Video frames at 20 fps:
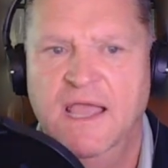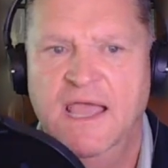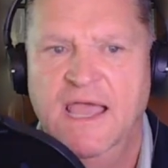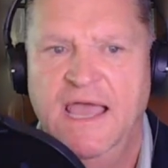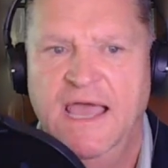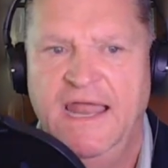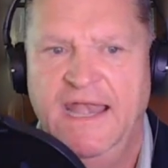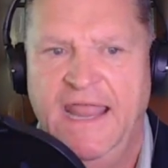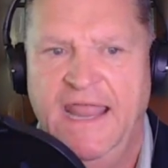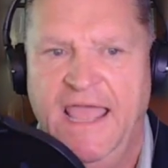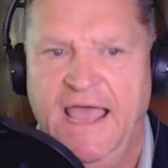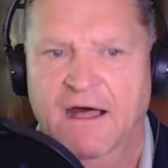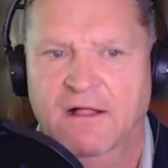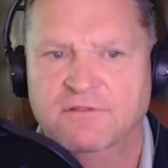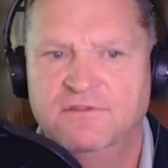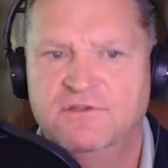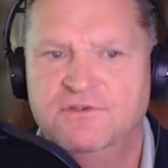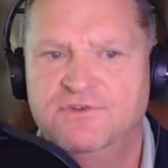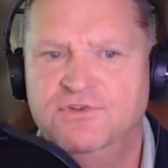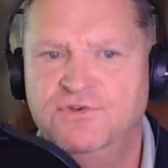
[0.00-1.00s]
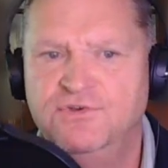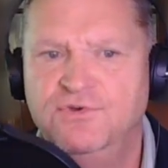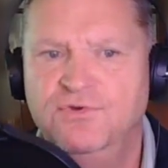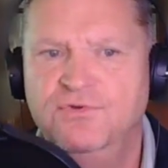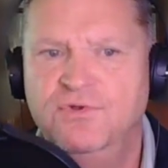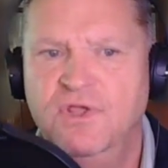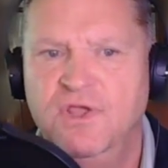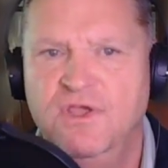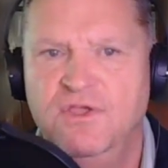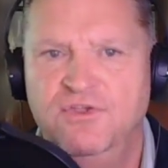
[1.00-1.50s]
At
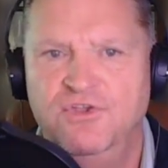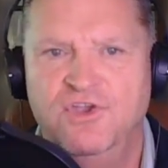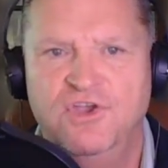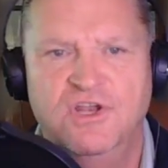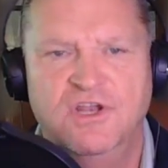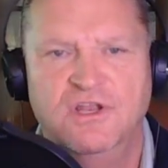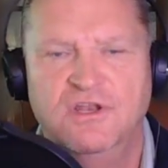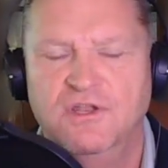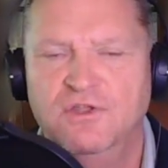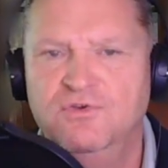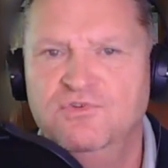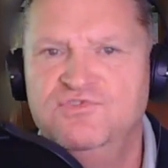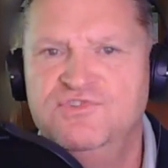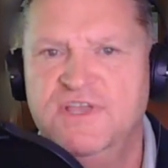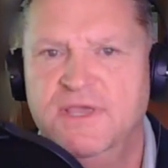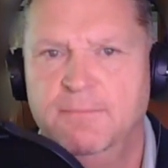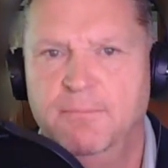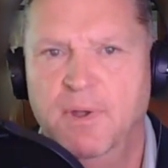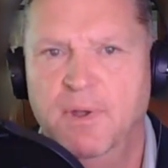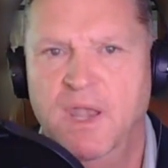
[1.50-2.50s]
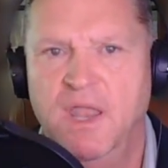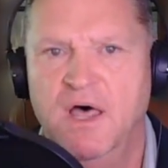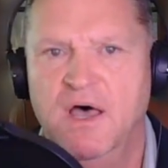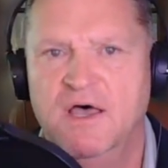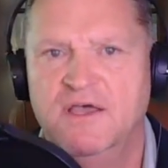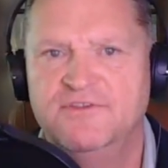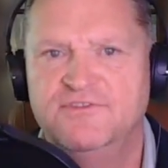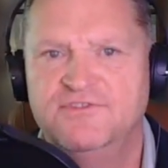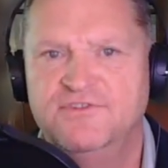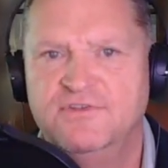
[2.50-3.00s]
altitude, you're going to lose the
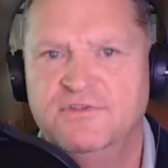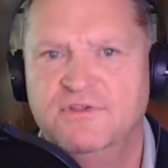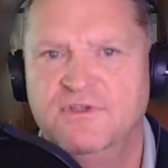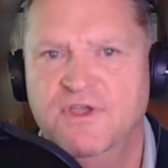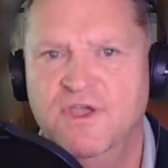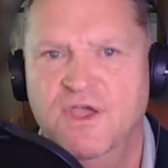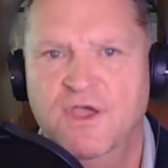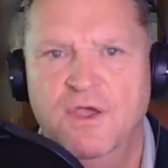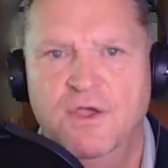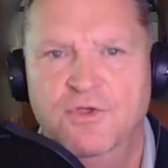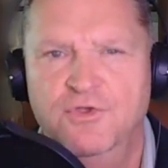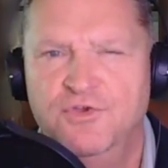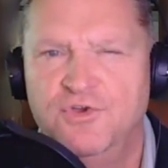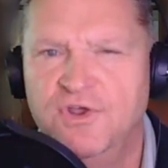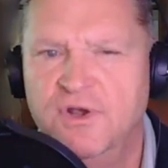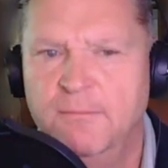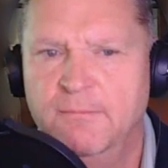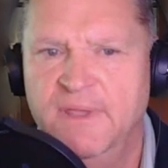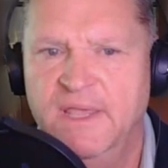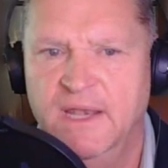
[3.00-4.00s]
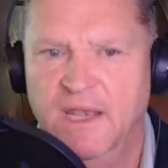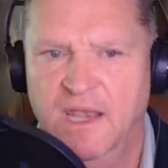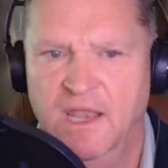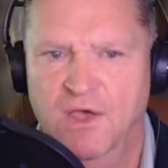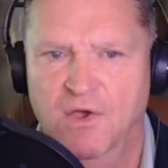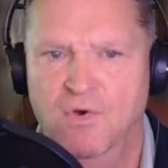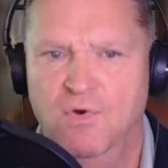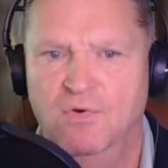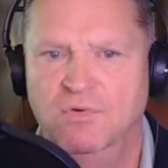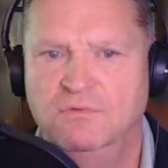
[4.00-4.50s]
applause. You're going to be
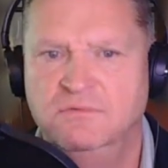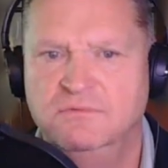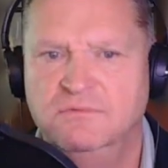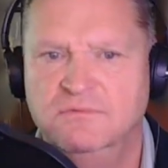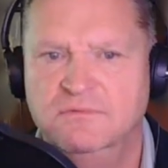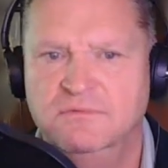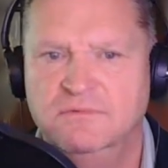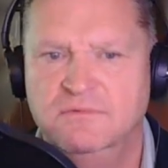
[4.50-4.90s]
alone.